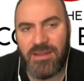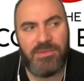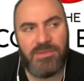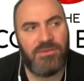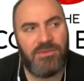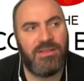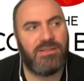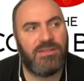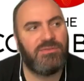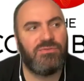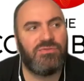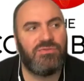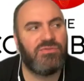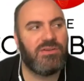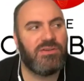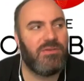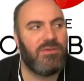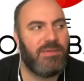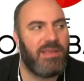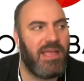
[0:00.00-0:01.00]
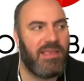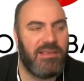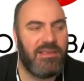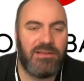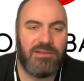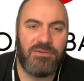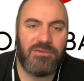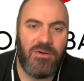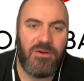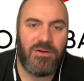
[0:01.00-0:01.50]
I mean, you get too drunk, you know, how are you
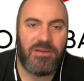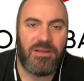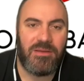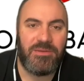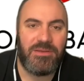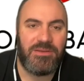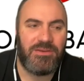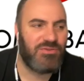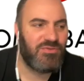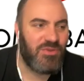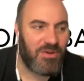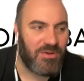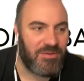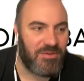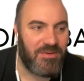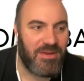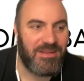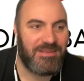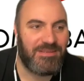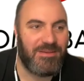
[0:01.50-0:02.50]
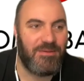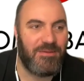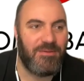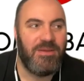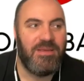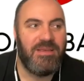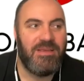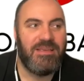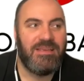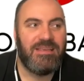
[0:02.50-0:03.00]
going to talk? I mean, you're drunk, right? So
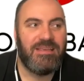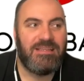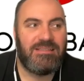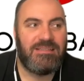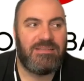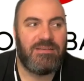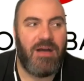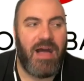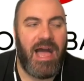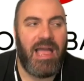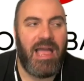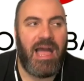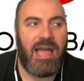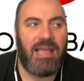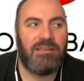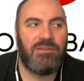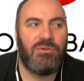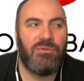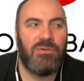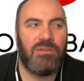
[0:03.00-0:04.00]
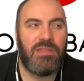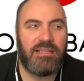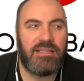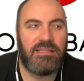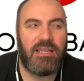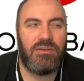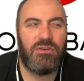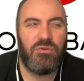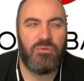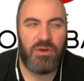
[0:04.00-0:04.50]
I do like
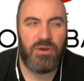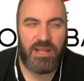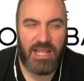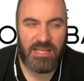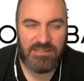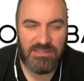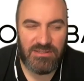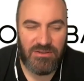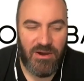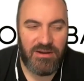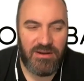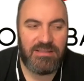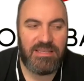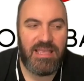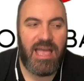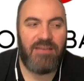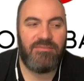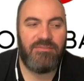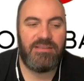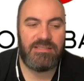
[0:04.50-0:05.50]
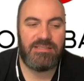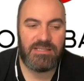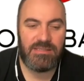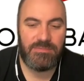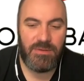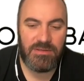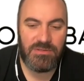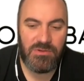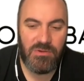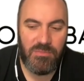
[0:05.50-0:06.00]
that New York has started to have these
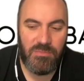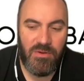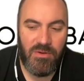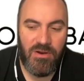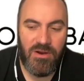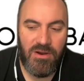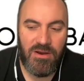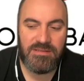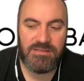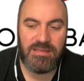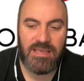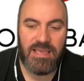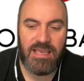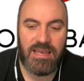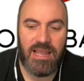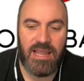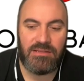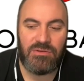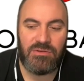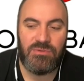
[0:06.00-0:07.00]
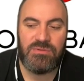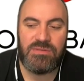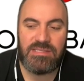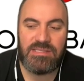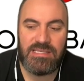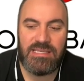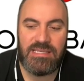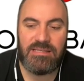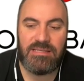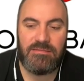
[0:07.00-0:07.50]
espresso bars, and I do
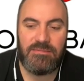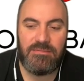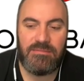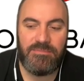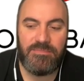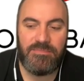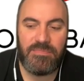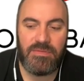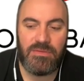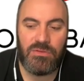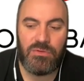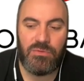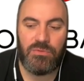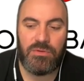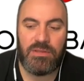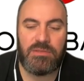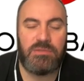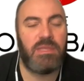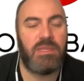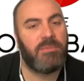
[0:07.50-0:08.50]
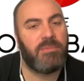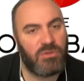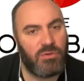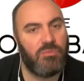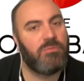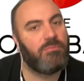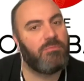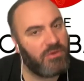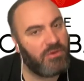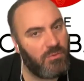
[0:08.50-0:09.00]
see it. They've been
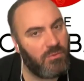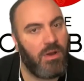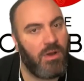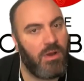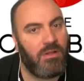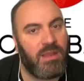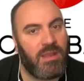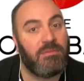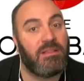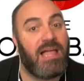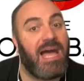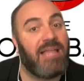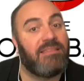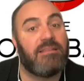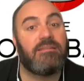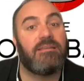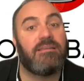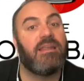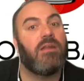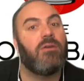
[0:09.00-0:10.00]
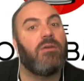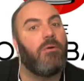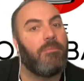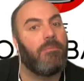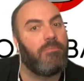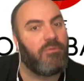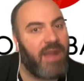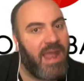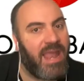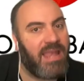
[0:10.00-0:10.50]
doing pretty well, and I'm glad that they're not all
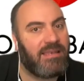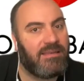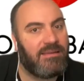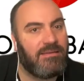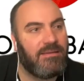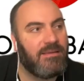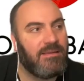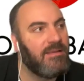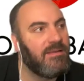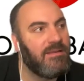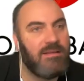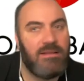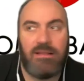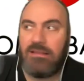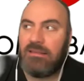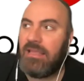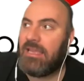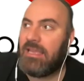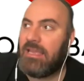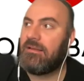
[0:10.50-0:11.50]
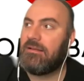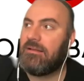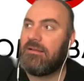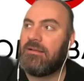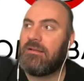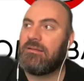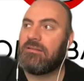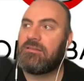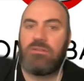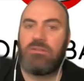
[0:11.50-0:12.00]
branded like
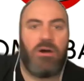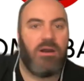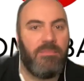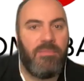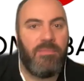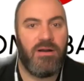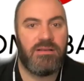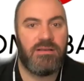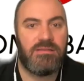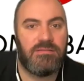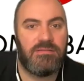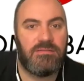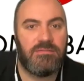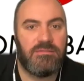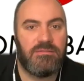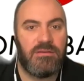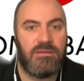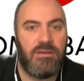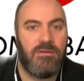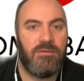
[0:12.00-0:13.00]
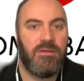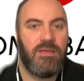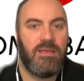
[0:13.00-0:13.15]
Starbucks, you know?